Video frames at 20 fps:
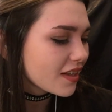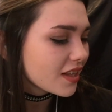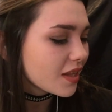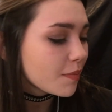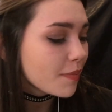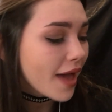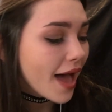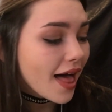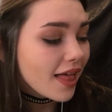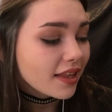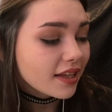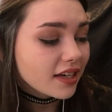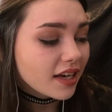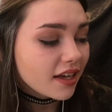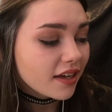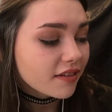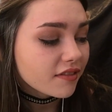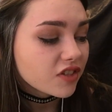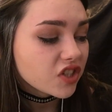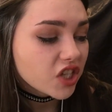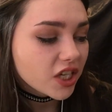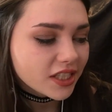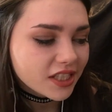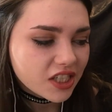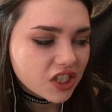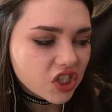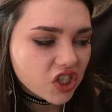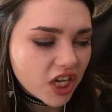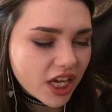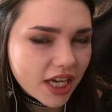The Ballad of
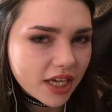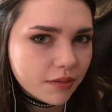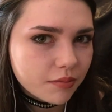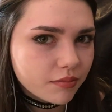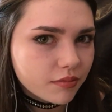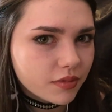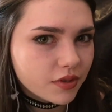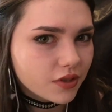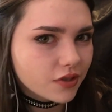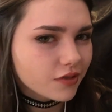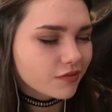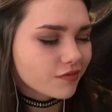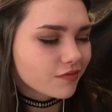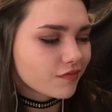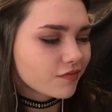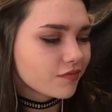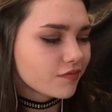Jesse James.